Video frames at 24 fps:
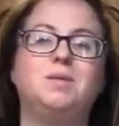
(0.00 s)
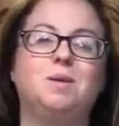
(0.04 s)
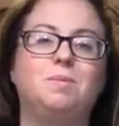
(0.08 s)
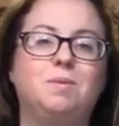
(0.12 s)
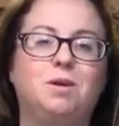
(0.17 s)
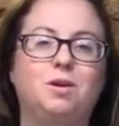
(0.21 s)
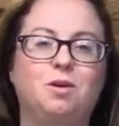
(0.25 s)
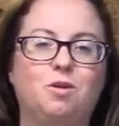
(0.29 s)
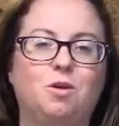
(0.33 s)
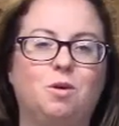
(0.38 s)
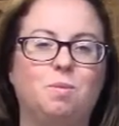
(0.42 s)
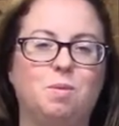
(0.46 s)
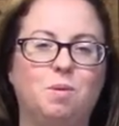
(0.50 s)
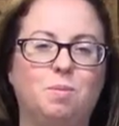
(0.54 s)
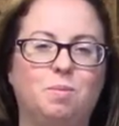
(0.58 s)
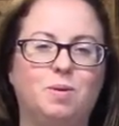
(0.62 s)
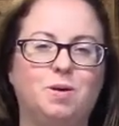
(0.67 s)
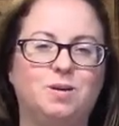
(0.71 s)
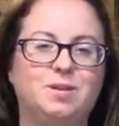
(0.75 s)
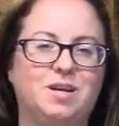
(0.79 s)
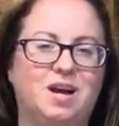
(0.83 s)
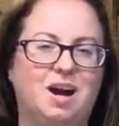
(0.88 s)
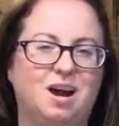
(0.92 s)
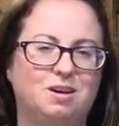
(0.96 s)
I'm gonna
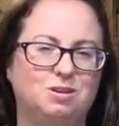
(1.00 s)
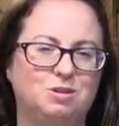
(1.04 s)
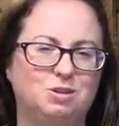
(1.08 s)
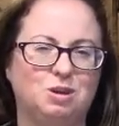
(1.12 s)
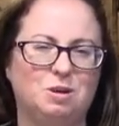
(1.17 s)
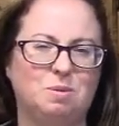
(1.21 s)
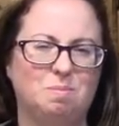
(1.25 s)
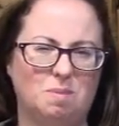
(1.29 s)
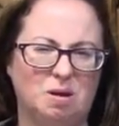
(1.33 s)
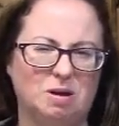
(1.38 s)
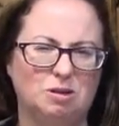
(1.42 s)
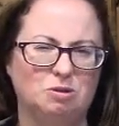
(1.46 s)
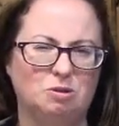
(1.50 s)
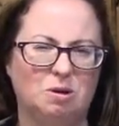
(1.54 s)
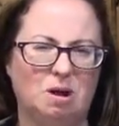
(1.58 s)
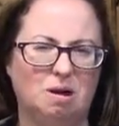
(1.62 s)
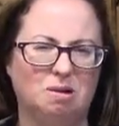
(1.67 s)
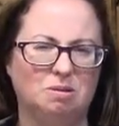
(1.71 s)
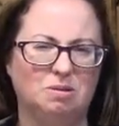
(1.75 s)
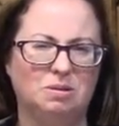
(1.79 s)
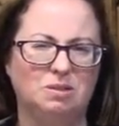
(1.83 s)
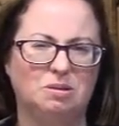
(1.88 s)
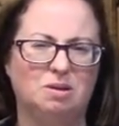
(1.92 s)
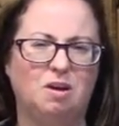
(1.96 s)
remember to actually measure
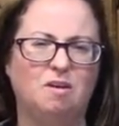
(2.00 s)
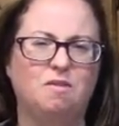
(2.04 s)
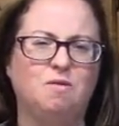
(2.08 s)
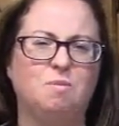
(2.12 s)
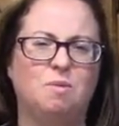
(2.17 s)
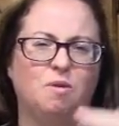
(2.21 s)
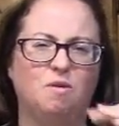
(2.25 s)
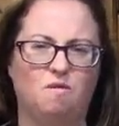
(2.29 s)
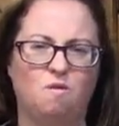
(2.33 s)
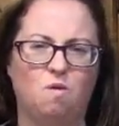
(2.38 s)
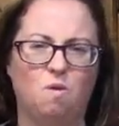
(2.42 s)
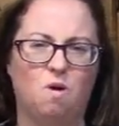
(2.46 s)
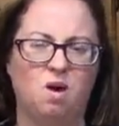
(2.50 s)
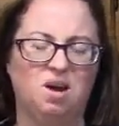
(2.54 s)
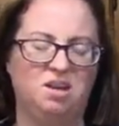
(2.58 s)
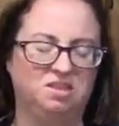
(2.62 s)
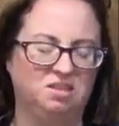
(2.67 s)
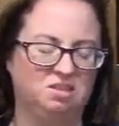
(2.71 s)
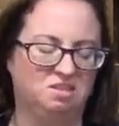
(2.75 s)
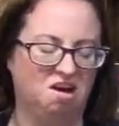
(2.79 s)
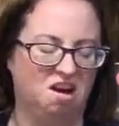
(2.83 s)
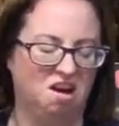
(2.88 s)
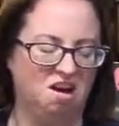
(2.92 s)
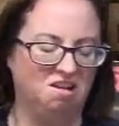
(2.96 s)
out stuff before I
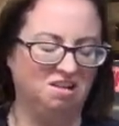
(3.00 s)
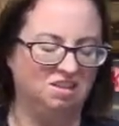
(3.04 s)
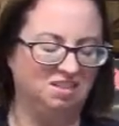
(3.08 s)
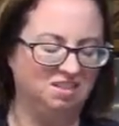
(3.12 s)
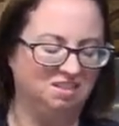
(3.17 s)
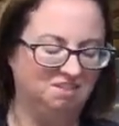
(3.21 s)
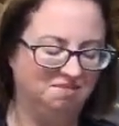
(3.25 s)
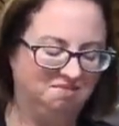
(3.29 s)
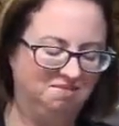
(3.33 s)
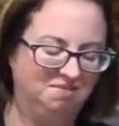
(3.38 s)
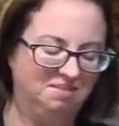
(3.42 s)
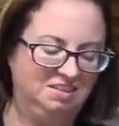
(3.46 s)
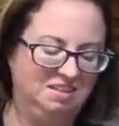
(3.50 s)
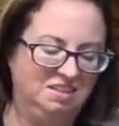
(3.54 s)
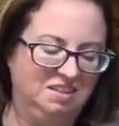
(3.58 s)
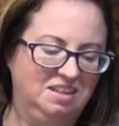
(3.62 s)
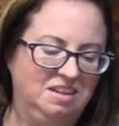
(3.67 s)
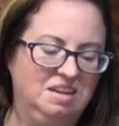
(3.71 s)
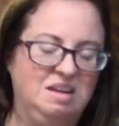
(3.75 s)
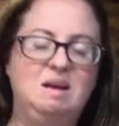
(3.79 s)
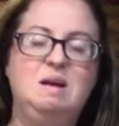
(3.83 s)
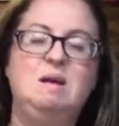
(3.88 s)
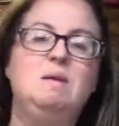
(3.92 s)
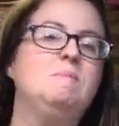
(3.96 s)
start.
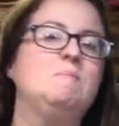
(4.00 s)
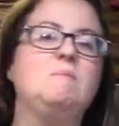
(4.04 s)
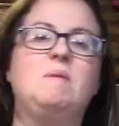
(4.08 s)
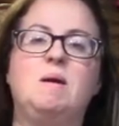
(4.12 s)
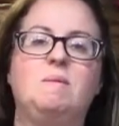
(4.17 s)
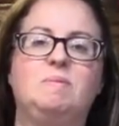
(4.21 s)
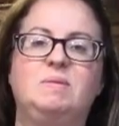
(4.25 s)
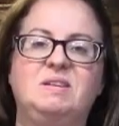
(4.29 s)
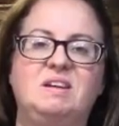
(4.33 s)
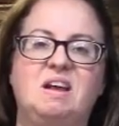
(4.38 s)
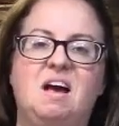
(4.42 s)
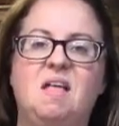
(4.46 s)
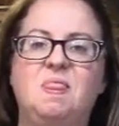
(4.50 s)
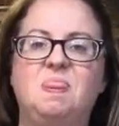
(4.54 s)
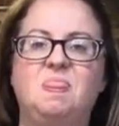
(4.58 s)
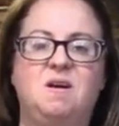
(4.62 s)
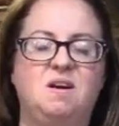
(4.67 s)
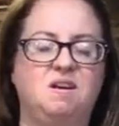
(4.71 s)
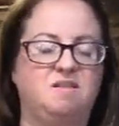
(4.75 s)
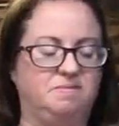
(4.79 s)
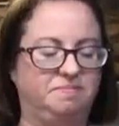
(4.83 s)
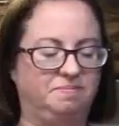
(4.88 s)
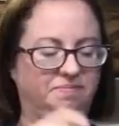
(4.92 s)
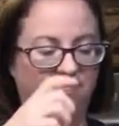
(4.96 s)
Probably not
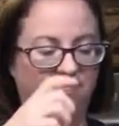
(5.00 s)
though.